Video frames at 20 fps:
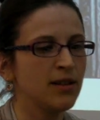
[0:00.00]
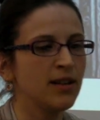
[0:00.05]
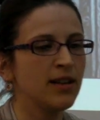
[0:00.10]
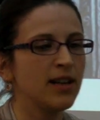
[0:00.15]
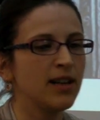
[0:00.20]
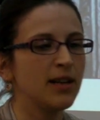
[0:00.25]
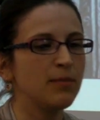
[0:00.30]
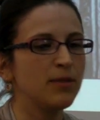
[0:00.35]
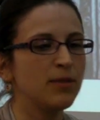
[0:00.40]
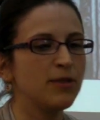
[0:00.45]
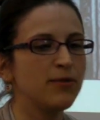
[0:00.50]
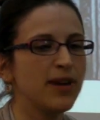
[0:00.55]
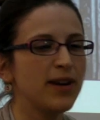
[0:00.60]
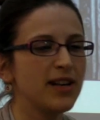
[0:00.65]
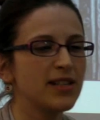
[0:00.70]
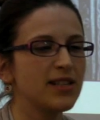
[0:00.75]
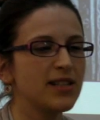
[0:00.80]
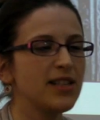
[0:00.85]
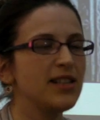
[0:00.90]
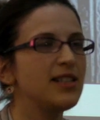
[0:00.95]
In
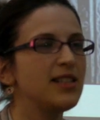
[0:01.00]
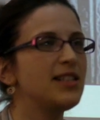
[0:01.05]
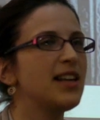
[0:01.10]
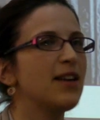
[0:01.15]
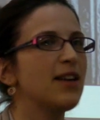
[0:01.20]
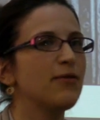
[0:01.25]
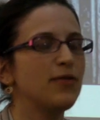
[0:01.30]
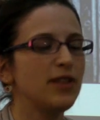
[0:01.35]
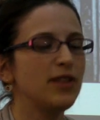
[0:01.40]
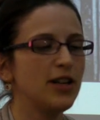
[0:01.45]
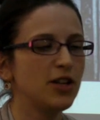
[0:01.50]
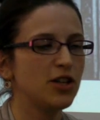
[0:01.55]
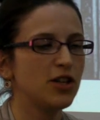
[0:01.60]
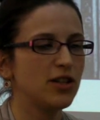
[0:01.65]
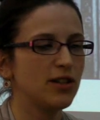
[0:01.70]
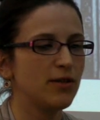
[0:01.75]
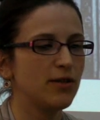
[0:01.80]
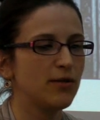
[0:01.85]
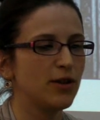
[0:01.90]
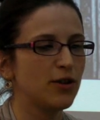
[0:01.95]
Blavatsky's
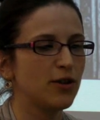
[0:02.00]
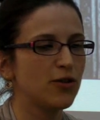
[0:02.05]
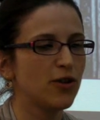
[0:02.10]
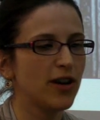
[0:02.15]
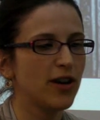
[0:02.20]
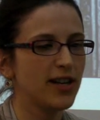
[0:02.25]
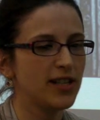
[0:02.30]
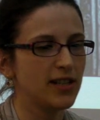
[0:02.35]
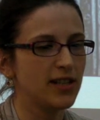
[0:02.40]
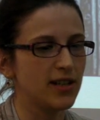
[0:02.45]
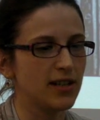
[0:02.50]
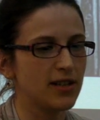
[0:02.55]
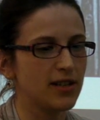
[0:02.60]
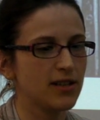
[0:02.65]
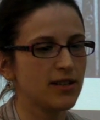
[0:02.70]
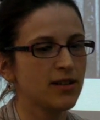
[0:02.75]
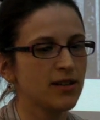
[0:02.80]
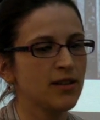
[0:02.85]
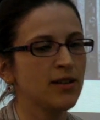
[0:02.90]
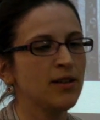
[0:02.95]
definition of the
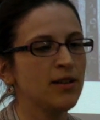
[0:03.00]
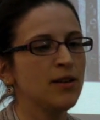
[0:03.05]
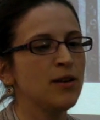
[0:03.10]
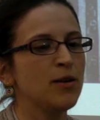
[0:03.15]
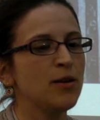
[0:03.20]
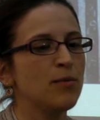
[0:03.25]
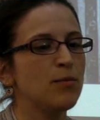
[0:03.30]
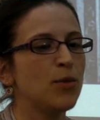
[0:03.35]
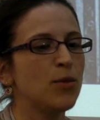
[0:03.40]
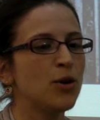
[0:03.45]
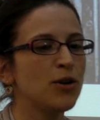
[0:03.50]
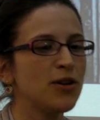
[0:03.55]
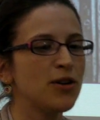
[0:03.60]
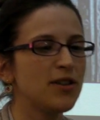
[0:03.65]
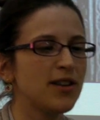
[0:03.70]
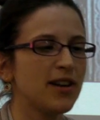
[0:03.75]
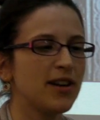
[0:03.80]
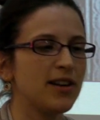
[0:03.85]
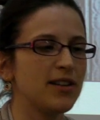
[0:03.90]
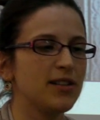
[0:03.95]
crisis,
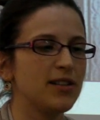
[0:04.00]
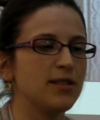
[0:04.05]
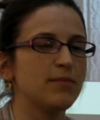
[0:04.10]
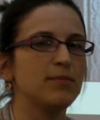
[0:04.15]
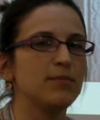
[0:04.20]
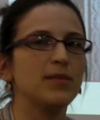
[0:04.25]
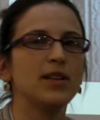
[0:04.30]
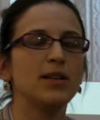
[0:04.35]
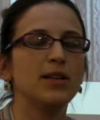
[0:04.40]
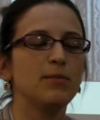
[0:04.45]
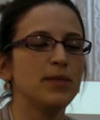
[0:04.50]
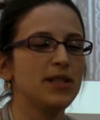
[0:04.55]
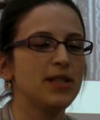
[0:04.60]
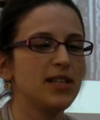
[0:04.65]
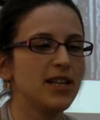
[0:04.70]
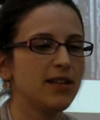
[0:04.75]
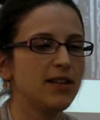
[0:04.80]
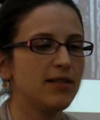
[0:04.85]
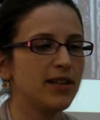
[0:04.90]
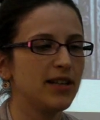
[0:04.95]
monotheism and
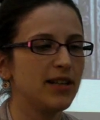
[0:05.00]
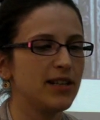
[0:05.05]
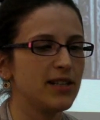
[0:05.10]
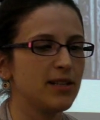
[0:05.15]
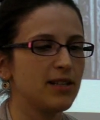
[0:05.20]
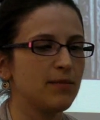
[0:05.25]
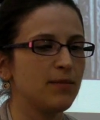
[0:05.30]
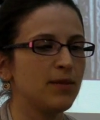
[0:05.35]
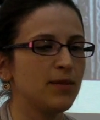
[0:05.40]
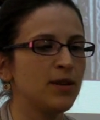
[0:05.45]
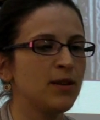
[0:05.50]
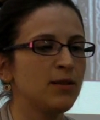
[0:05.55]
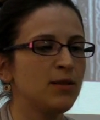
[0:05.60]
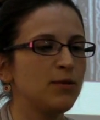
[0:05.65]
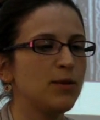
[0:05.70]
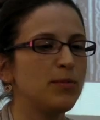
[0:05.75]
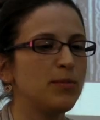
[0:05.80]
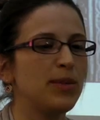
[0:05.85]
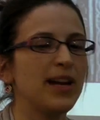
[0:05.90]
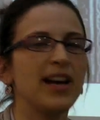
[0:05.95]
materialism
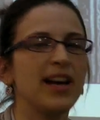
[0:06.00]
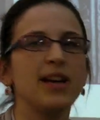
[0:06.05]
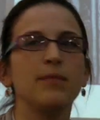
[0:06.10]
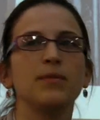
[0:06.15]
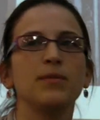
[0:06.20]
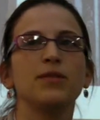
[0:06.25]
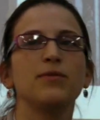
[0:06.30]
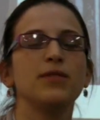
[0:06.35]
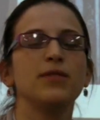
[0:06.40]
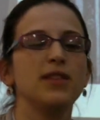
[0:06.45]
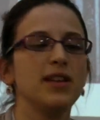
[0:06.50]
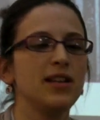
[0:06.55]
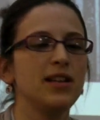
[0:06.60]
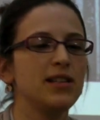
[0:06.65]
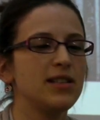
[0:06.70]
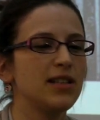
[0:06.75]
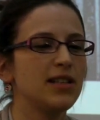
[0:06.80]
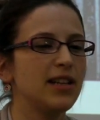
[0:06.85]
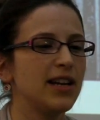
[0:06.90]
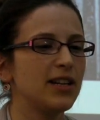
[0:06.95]
were blamed for the
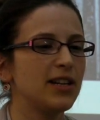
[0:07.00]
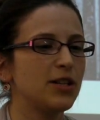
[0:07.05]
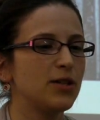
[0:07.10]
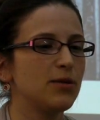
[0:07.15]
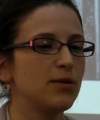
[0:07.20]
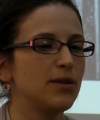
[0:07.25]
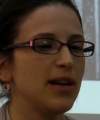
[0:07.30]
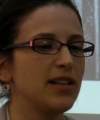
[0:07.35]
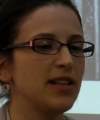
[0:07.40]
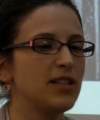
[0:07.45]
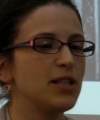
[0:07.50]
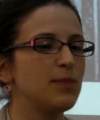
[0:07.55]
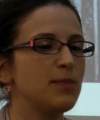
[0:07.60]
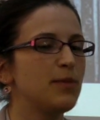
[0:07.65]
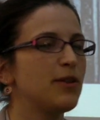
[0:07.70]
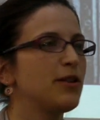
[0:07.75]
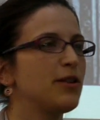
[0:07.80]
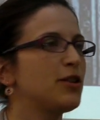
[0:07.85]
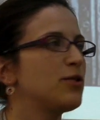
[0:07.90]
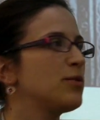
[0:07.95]
intellectual and
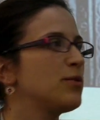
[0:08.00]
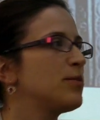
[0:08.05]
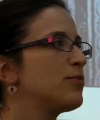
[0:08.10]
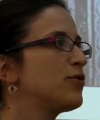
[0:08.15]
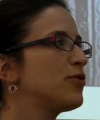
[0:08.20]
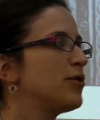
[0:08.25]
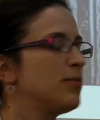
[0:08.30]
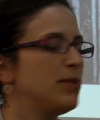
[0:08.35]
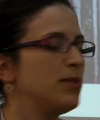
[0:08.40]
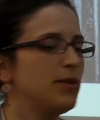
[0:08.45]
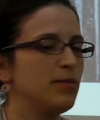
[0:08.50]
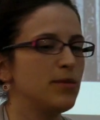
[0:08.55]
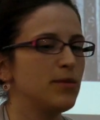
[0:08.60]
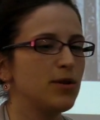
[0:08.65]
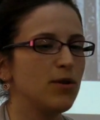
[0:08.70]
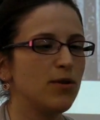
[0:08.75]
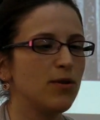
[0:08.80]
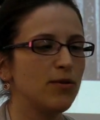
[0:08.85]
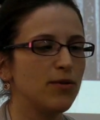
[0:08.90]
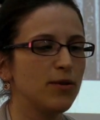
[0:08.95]
spiritual problems
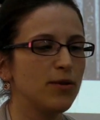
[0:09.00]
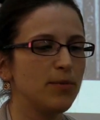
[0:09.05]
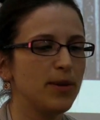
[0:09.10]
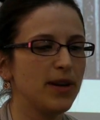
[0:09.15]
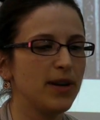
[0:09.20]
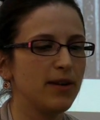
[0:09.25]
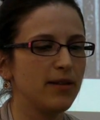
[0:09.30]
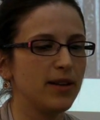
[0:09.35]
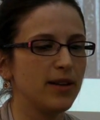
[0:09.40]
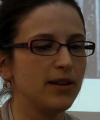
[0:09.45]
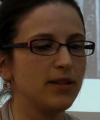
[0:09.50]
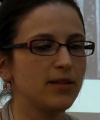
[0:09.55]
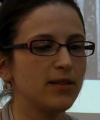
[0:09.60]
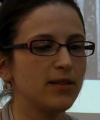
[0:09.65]
of the period.